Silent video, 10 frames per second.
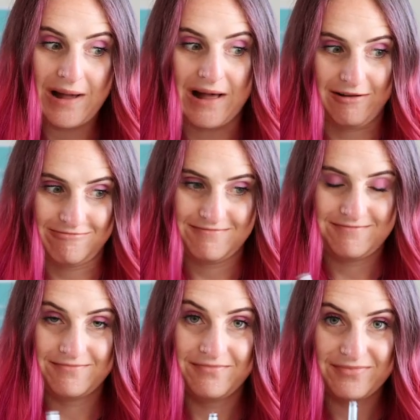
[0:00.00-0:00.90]
Well,
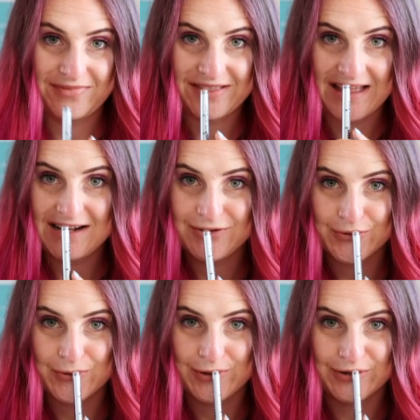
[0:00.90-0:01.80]
that's
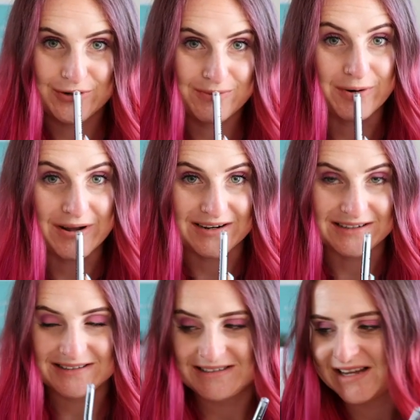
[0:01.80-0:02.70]
all the normal
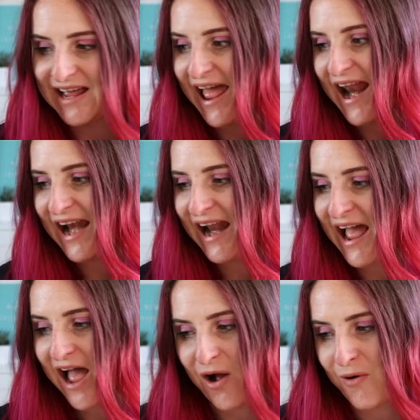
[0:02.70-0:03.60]
colours, and
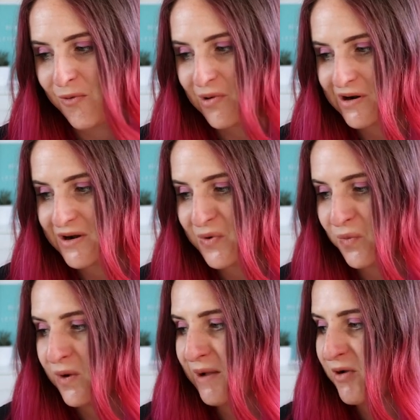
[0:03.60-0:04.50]
now
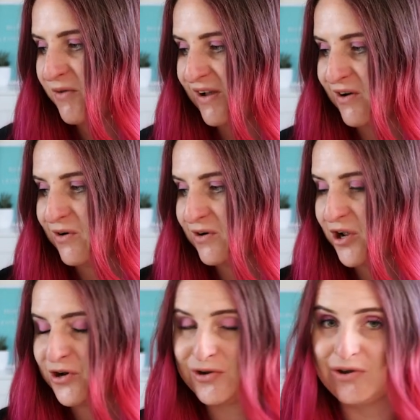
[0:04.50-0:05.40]
we're moving
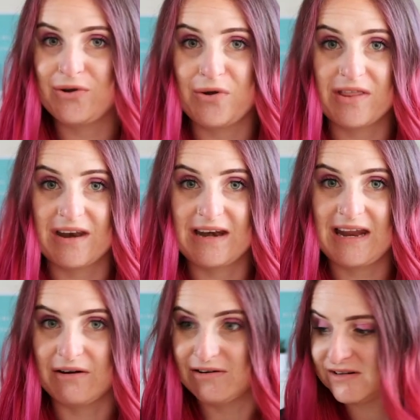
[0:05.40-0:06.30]
on to the
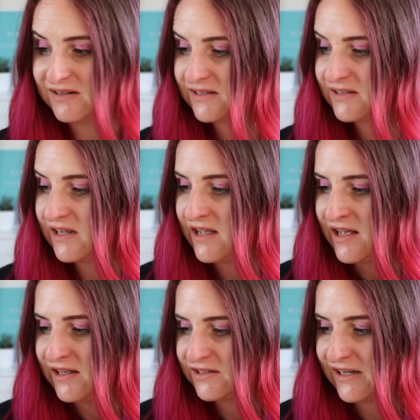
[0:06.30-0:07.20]
neons.
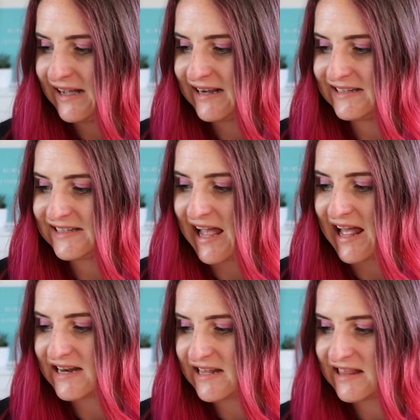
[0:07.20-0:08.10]
So like I
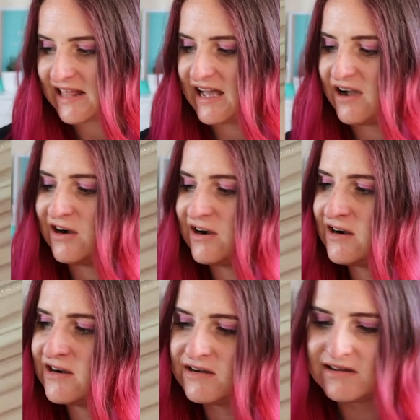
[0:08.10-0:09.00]
said, there
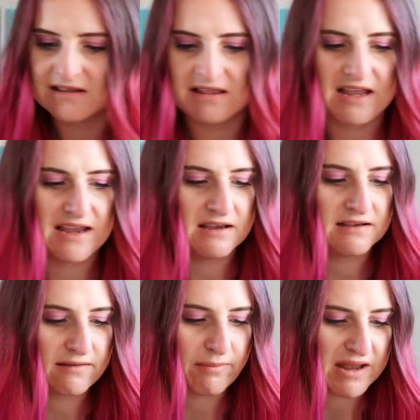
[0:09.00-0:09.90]
are
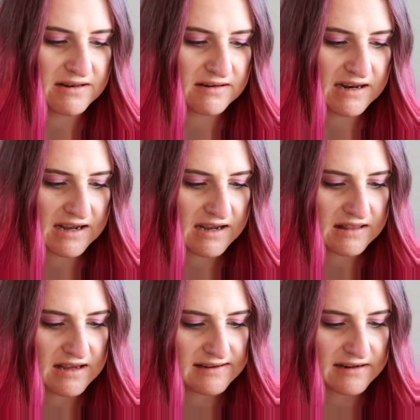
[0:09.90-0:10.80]
these pens in here.
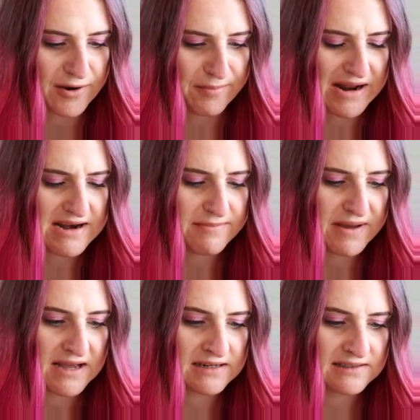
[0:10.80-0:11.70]
These are blender
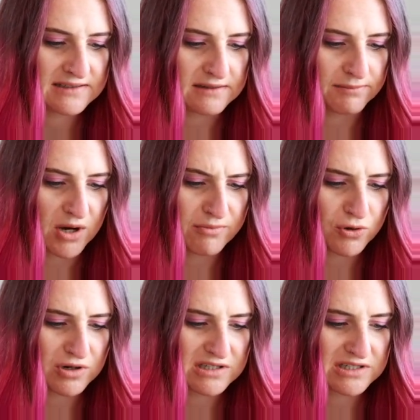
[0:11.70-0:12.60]
pens, but I'm
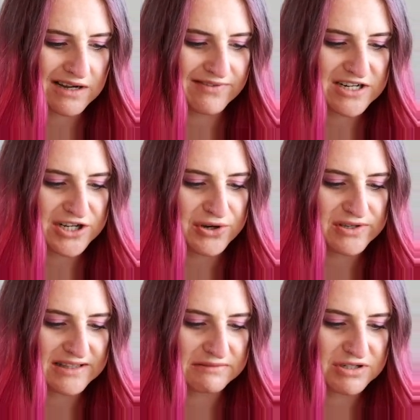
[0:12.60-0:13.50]
not going to dive into
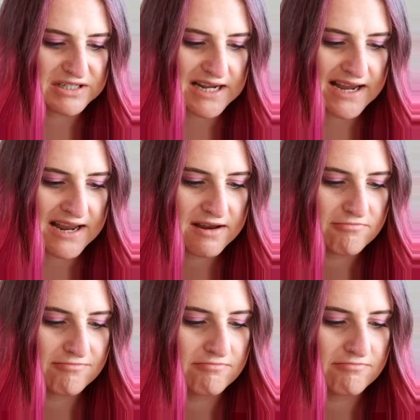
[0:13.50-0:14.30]
using them today.